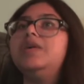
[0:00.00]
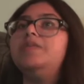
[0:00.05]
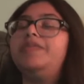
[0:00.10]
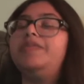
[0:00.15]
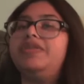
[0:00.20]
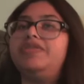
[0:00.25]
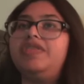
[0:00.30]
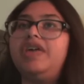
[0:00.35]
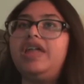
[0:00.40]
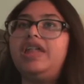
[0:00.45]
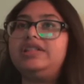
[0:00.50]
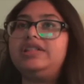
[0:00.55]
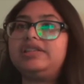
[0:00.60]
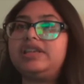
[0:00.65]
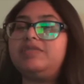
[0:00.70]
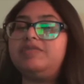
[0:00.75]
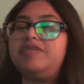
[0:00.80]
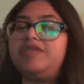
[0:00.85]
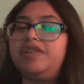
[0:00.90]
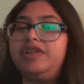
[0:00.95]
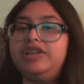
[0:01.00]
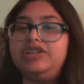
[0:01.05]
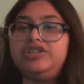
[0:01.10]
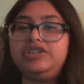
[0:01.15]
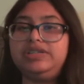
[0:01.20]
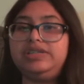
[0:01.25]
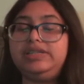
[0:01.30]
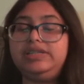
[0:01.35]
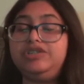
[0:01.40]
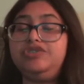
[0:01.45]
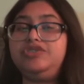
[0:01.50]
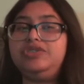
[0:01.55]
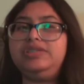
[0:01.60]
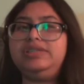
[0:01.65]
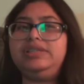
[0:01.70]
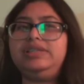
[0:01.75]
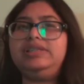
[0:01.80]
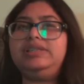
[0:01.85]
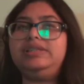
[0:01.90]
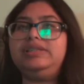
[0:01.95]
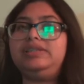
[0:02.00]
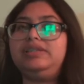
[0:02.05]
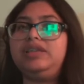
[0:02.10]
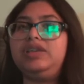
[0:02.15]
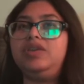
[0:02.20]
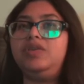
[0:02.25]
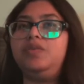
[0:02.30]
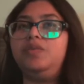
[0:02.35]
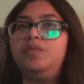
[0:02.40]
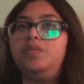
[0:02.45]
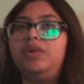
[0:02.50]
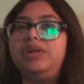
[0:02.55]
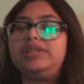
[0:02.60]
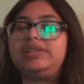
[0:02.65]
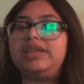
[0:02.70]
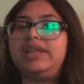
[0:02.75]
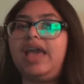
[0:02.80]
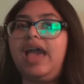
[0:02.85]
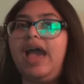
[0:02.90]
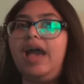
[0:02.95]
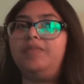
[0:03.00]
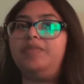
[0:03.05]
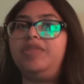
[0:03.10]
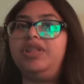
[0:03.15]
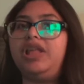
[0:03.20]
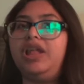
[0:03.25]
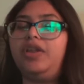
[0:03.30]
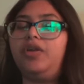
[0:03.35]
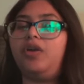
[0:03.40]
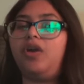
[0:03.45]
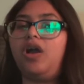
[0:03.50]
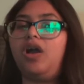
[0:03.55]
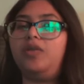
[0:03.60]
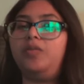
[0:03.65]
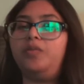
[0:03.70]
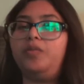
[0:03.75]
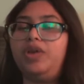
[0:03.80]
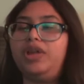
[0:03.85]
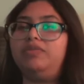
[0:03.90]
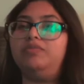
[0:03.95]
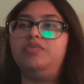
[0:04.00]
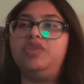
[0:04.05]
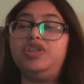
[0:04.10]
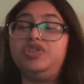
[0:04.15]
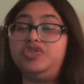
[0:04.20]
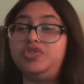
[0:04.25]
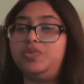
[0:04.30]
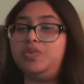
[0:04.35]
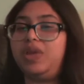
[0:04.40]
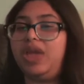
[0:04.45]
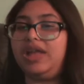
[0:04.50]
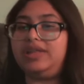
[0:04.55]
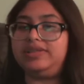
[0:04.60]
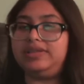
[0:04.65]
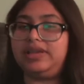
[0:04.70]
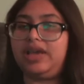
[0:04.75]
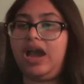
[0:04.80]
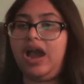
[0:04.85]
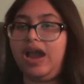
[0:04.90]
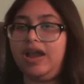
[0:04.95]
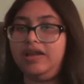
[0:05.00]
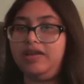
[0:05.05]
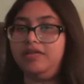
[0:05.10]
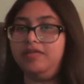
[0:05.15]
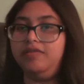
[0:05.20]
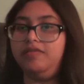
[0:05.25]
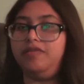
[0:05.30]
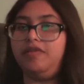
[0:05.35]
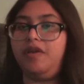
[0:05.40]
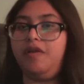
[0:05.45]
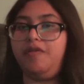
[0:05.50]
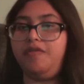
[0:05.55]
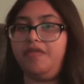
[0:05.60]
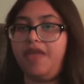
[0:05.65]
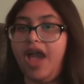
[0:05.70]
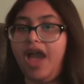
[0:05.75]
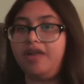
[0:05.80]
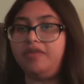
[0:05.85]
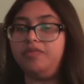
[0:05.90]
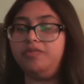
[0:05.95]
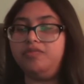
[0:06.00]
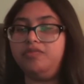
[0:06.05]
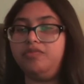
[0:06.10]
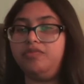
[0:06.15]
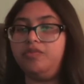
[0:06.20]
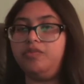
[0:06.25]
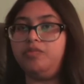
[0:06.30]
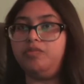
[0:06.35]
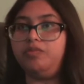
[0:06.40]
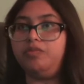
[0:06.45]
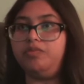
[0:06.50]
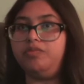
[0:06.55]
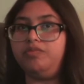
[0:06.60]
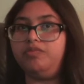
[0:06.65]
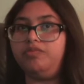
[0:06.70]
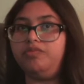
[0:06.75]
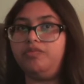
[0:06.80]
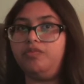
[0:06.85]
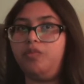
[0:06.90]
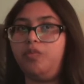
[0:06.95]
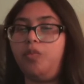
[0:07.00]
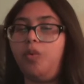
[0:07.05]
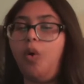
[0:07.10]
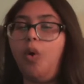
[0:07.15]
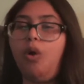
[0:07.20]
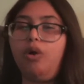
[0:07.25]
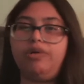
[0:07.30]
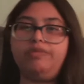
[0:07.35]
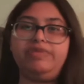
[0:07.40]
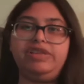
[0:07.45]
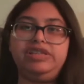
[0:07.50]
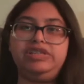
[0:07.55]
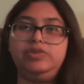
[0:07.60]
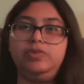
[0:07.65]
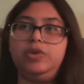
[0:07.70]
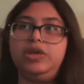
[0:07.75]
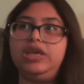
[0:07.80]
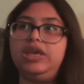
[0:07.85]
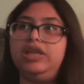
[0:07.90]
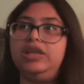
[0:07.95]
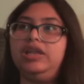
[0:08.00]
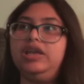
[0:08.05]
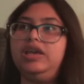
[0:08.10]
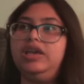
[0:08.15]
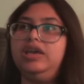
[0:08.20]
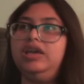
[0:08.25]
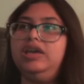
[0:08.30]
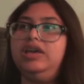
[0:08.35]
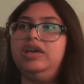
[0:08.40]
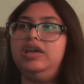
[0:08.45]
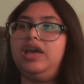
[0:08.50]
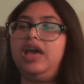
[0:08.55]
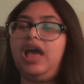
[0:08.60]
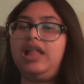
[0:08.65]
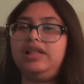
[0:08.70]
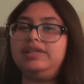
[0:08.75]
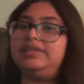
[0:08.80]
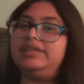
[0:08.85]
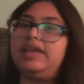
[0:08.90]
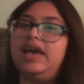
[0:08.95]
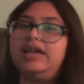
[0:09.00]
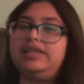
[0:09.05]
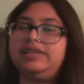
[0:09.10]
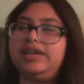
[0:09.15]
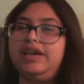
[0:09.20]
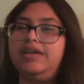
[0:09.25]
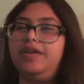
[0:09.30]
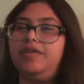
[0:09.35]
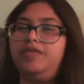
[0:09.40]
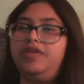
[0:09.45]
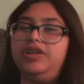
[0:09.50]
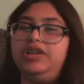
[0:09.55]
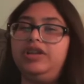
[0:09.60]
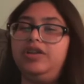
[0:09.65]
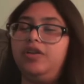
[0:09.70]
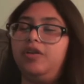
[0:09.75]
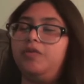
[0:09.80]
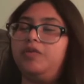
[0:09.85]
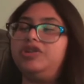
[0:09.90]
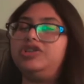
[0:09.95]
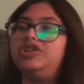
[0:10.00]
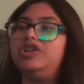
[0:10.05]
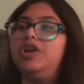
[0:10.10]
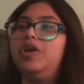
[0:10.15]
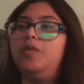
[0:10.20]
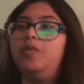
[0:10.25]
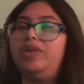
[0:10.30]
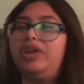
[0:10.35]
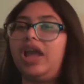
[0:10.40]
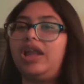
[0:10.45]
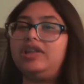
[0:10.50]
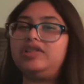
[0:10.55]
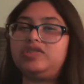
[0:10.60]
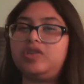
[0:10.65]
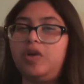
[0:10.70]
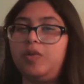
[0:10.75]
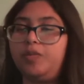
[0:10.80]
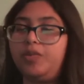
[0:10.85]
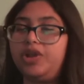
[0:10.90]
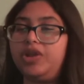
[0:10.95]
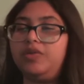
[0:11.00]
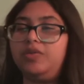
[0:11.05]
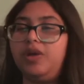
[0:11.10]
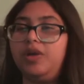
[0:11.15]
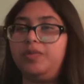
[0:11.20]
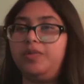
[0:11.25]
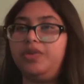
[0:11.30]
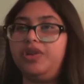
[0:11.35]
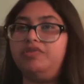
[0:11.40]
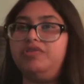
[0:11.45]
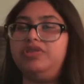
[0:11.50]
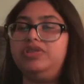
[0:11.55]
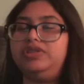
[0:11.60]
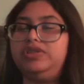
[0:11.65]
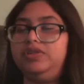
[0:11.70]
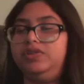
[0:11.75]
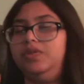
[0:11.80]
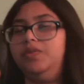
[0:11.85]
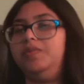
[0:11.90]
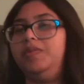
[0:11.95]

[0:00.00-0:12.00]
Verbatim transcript: But then it's going to be interesting to see what's going to happen later on when we do get to kind of that war between Alicent Hightower and Rhaenyra, which we kind of saw pre- a preview to.